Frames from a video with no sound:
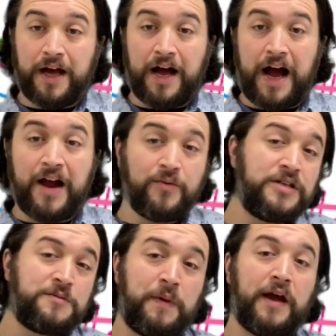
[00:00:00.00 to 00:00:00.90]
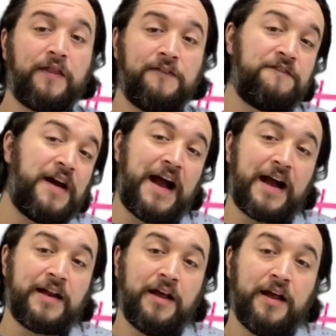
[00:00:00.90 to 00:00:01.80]
I respect the fact
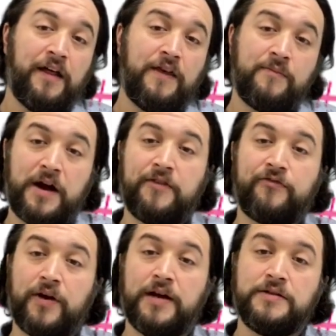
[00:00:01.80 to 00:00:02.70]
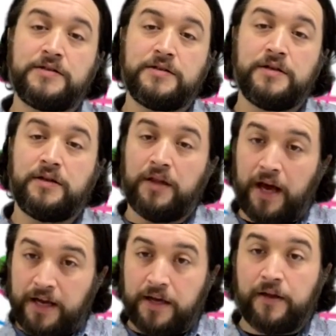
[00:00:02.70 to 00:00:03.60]
that my friends
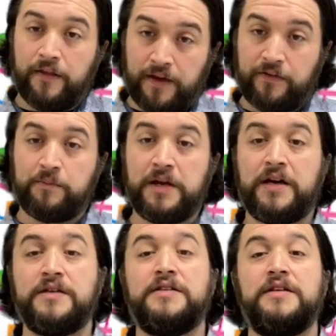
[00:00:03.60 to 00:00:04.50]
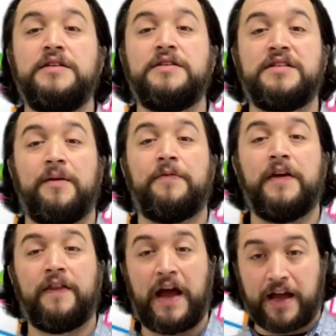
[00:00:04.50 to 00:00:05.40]
like this because it is
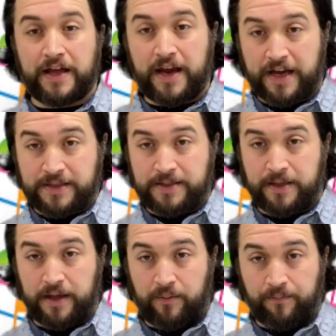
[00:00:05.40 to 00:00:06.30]
something that connects to them.